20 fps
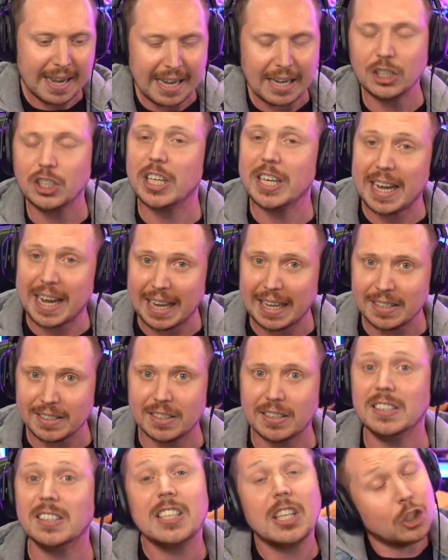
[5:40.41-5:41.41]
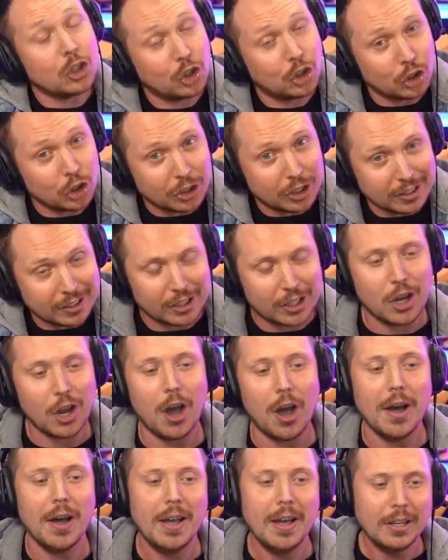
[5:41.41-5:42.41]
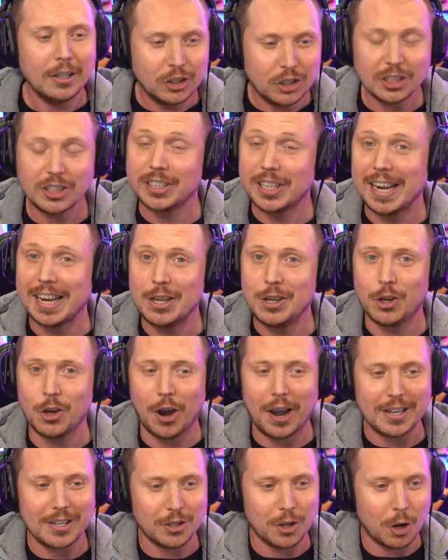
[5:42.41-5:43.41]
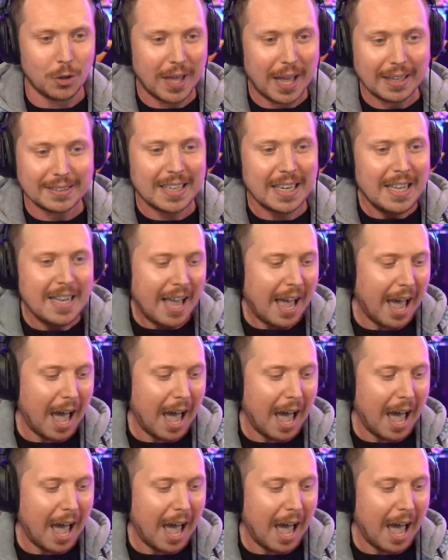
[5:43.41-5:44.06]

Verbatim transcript: each instance should this occur. Just to let you guys know that.